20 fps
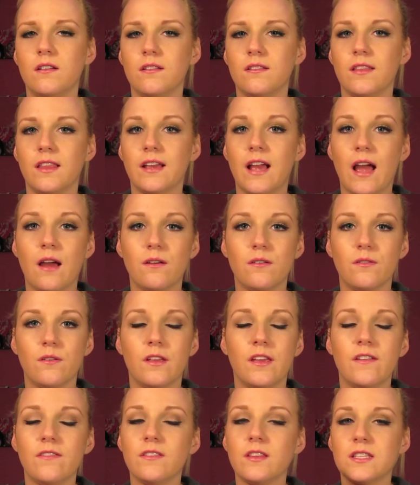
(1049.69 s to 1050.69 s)
like
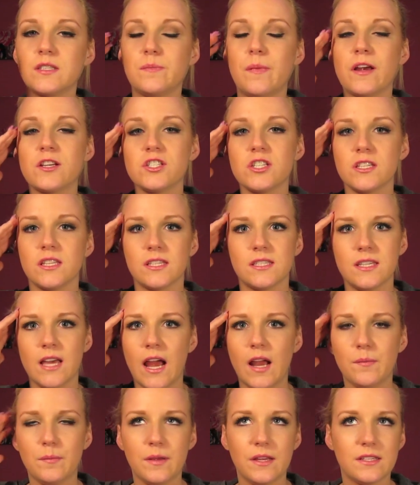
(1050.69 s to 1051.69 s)
especially the
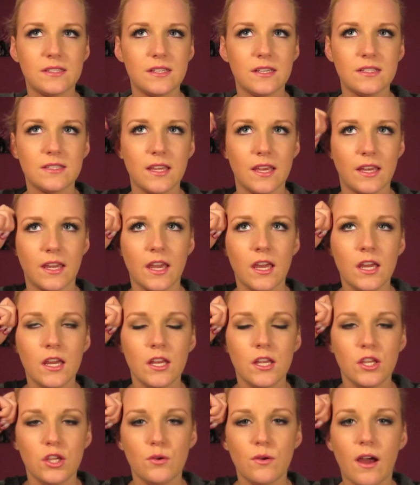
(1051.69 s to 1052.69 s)
side pieces, like
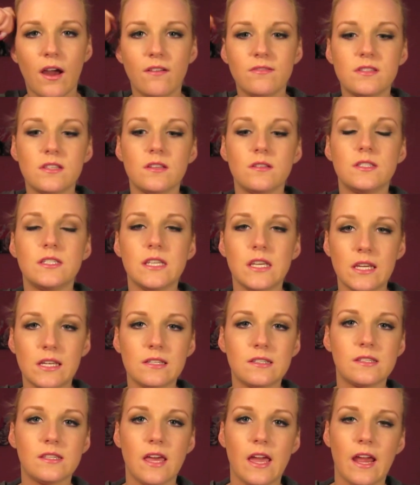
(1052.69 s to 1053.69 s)
you have to
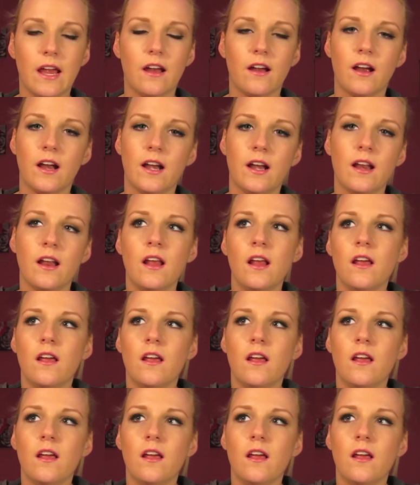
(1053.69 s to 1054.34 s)
tease the hair, and